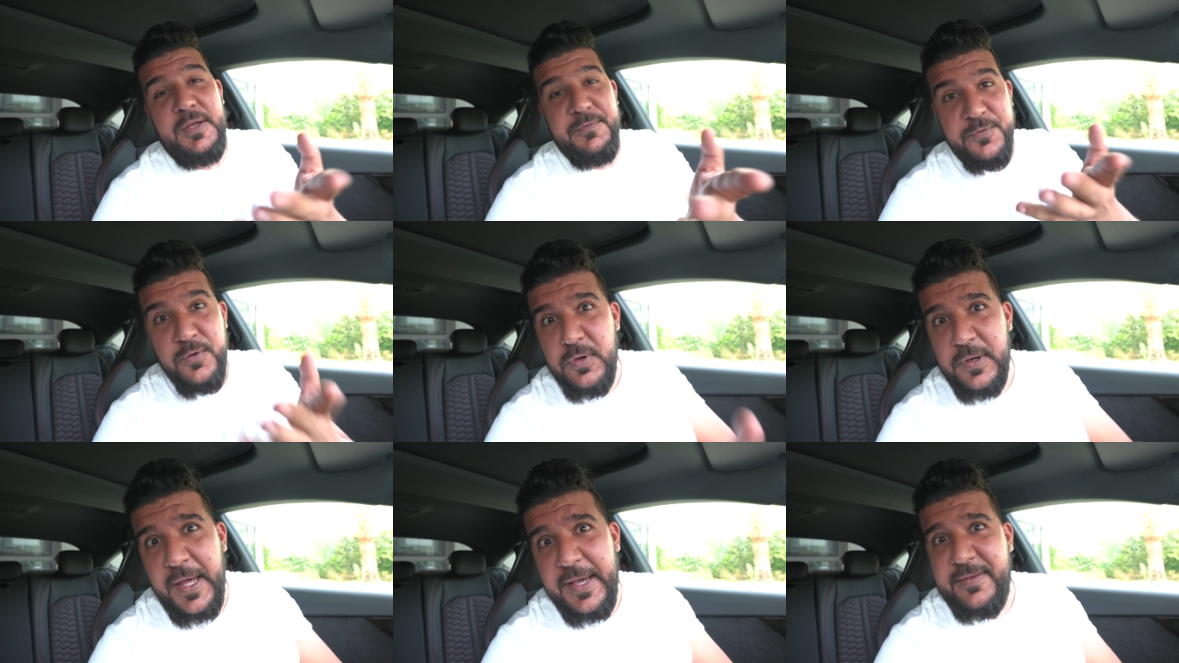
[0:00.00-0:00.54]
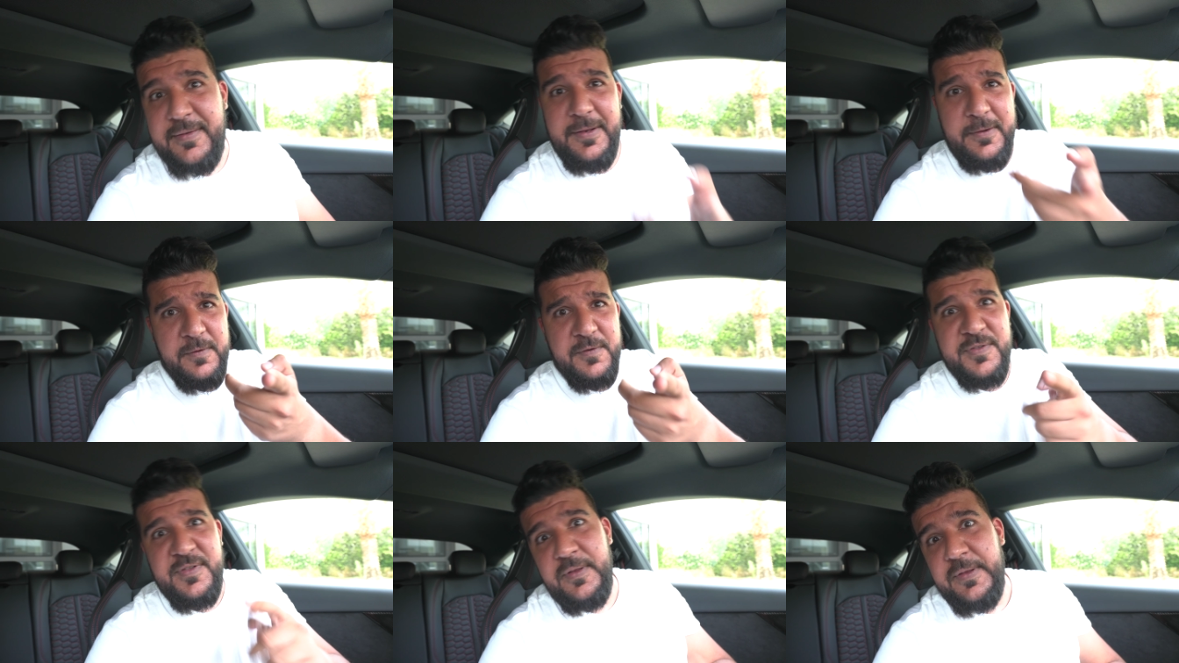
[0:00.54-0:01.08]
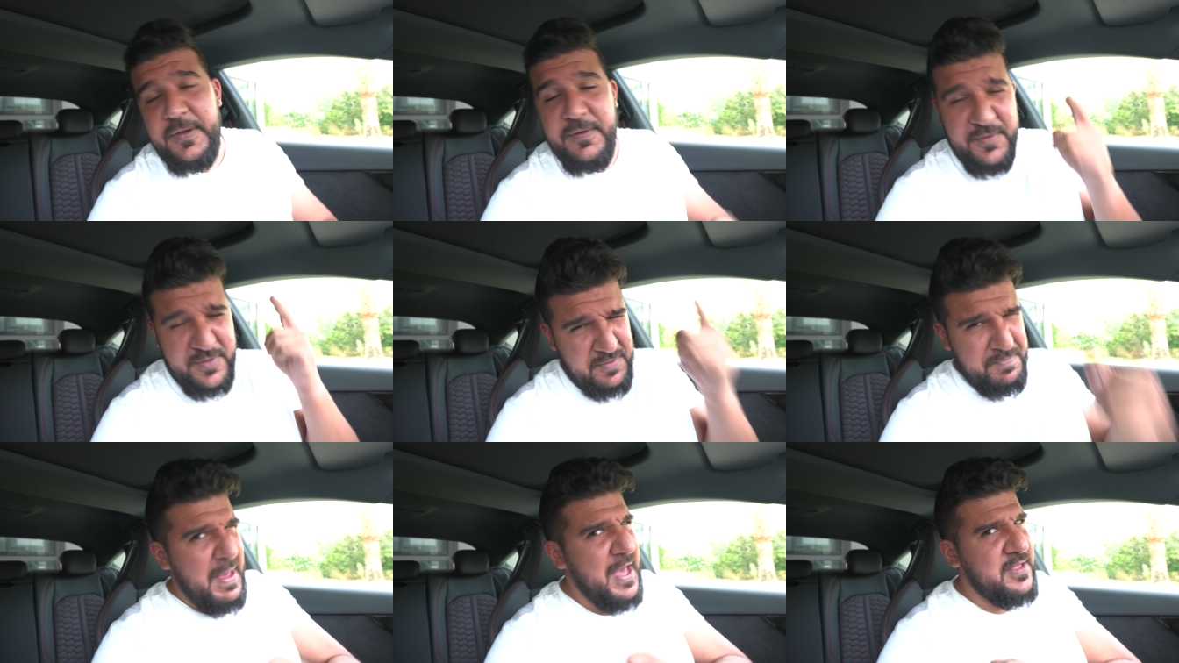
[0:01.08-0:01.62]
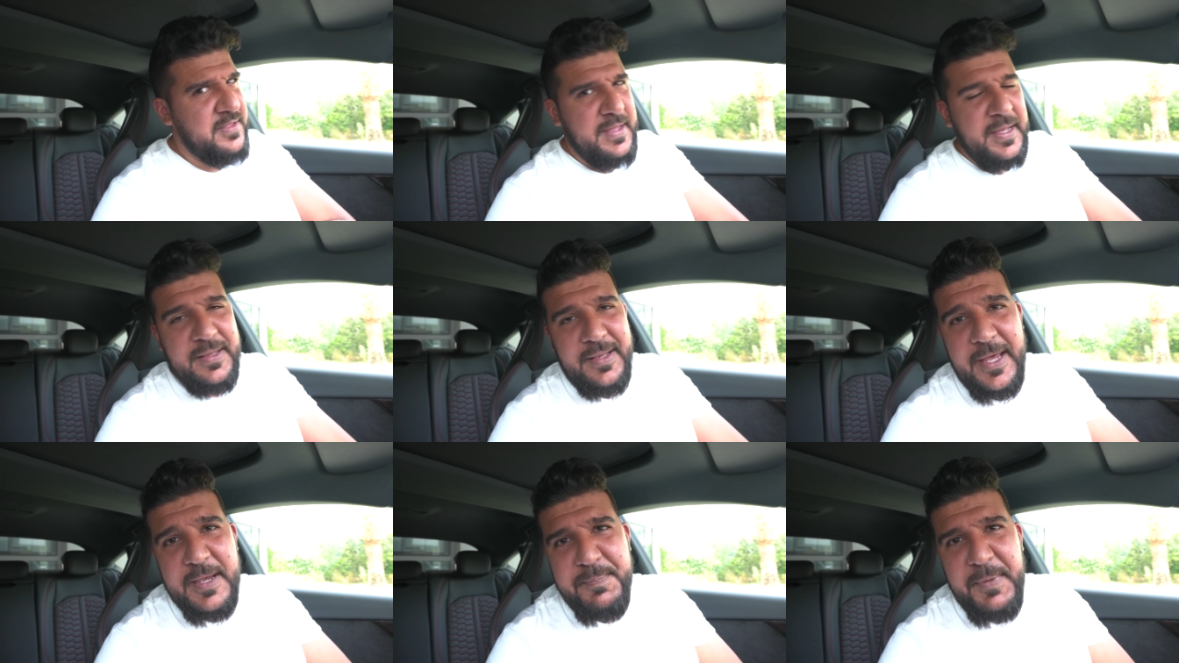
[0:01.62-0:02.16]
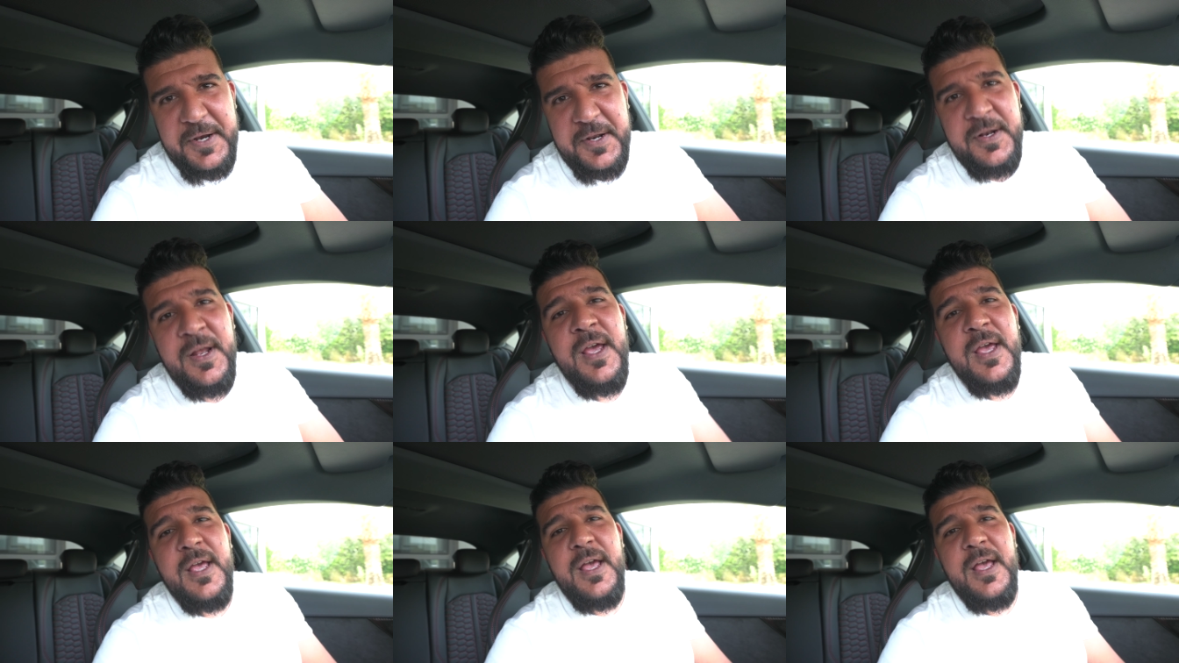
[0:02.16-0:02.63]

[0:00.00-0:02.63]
If you liked it and you're still here, smash that like button,